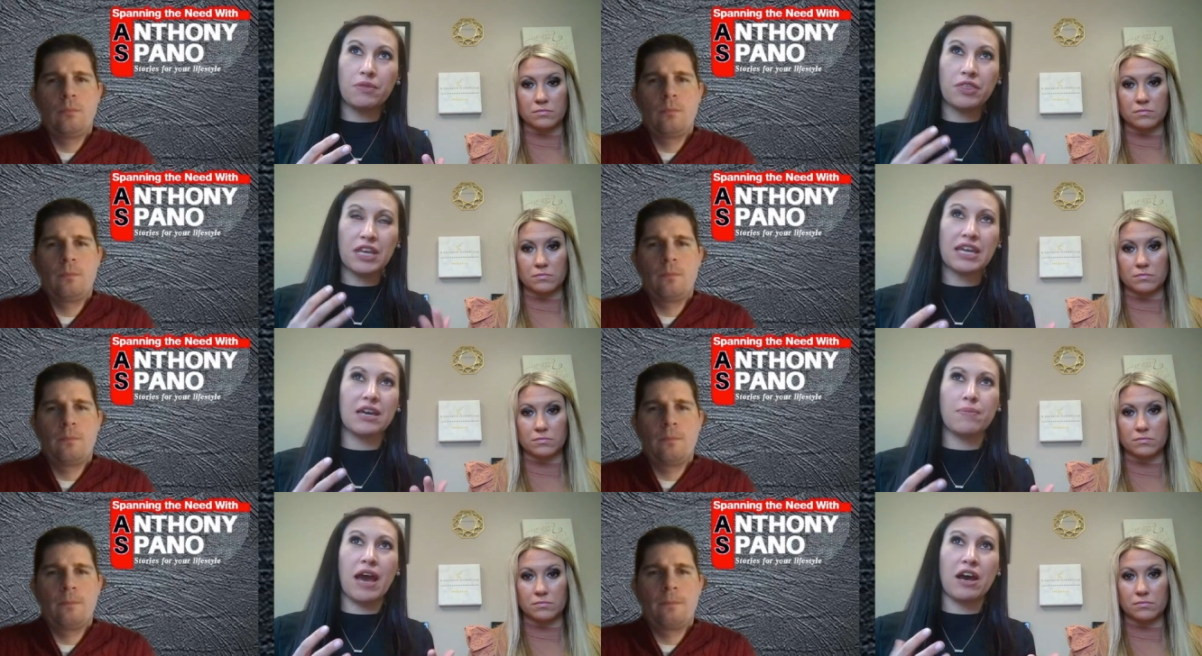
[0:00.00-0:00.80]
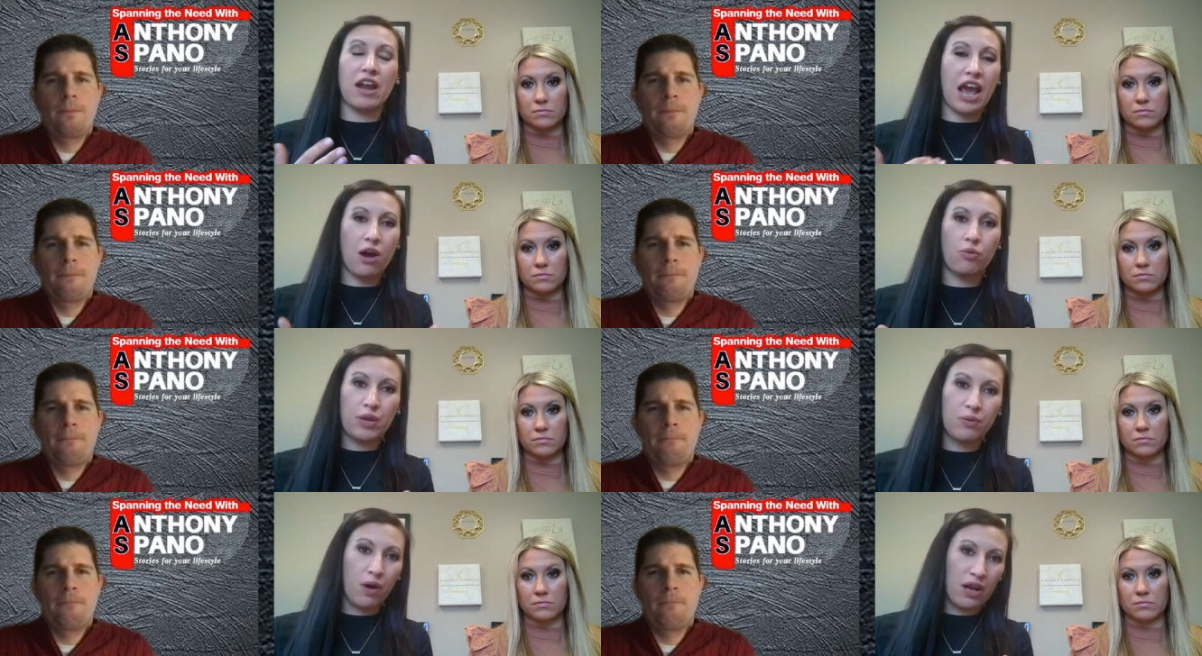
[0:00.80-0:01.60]
Speaker 1: thinking about how
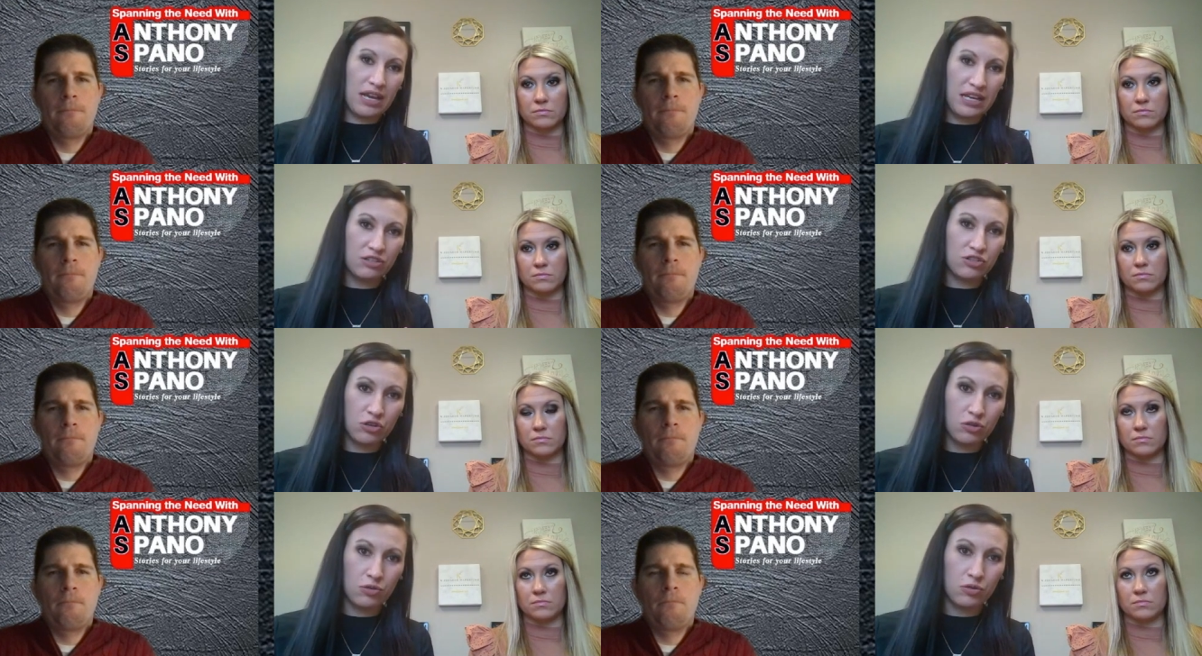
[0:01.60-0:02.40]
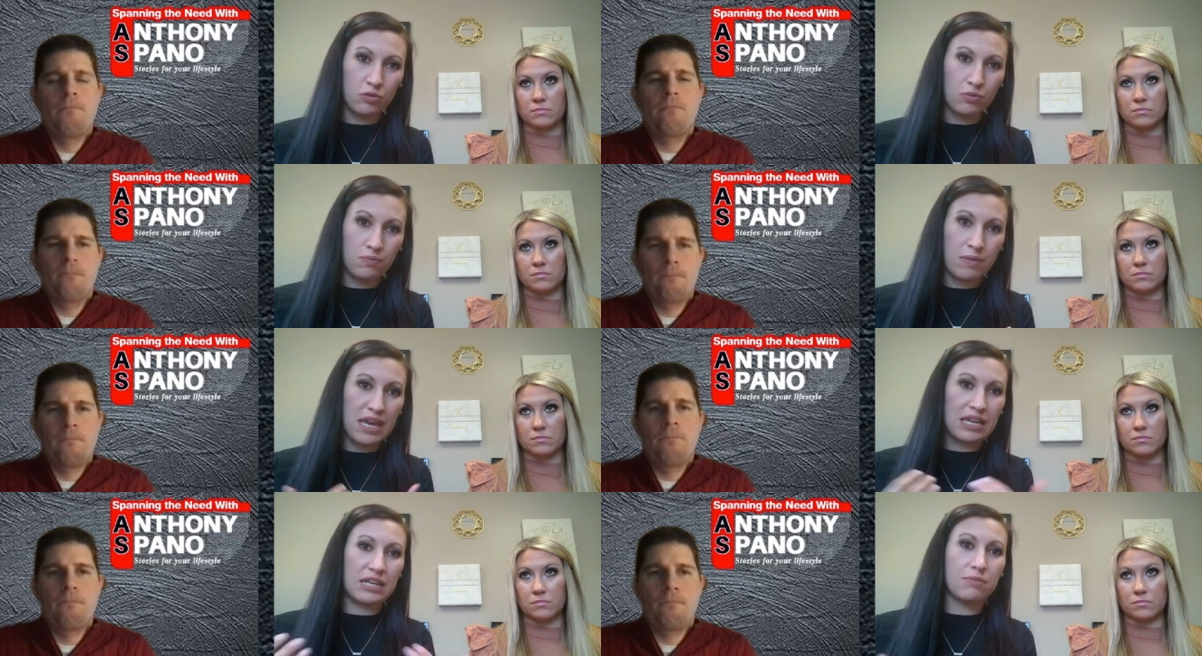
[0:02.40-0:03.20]
we wanted to
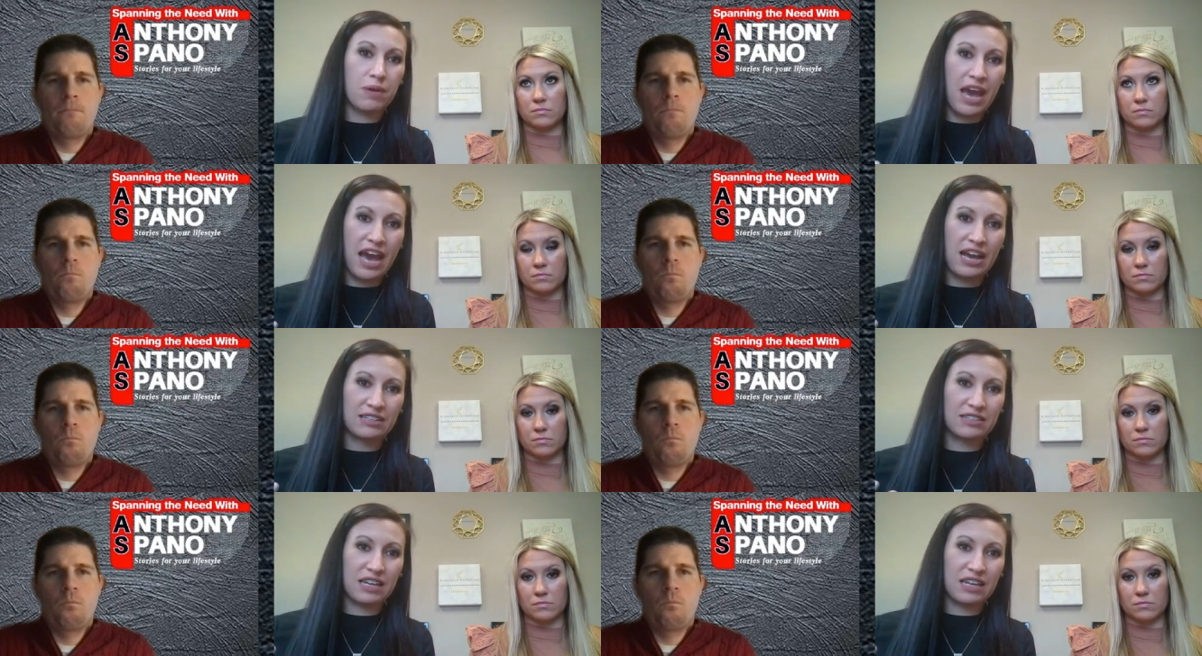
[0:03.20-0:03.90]
make an impact